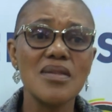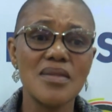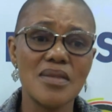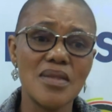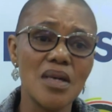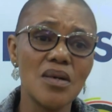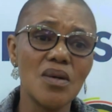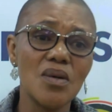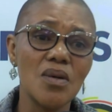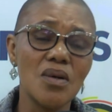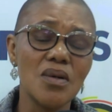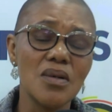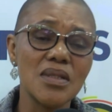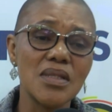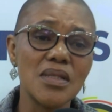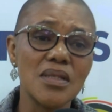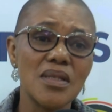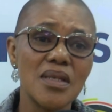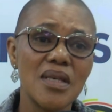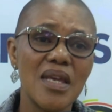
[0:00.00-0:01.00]
Thank
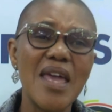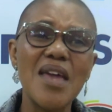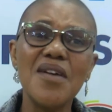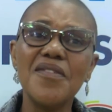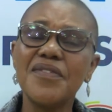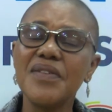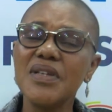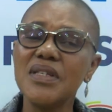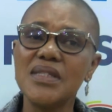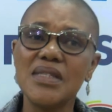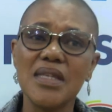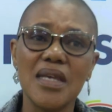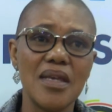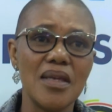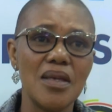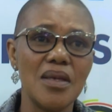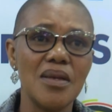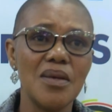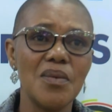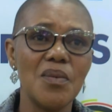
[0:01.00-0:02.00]
God. Every
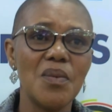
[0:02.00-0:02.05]
day,